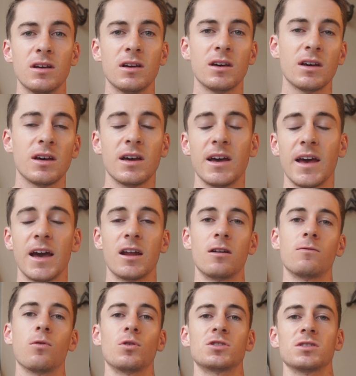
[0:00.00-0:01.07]
And
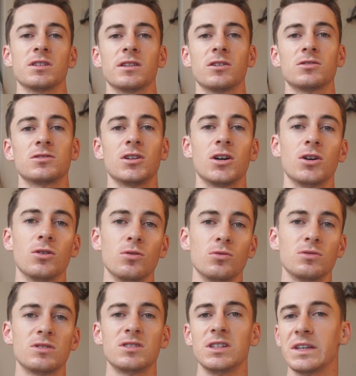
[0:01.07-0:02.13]
unfortunately, there's
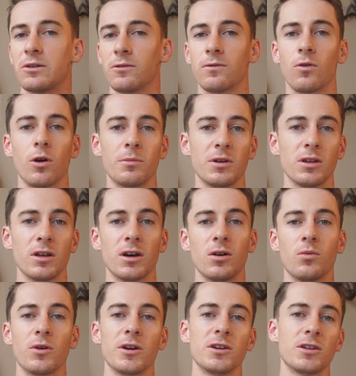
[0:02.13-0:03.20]
no secret
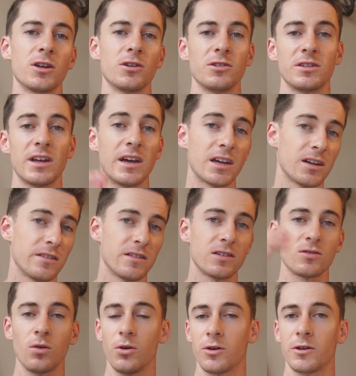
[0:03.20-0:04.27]
formula where you take it in
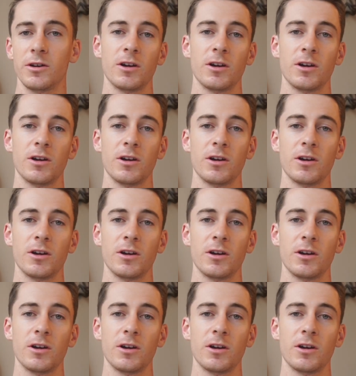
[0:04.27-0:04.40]
this order,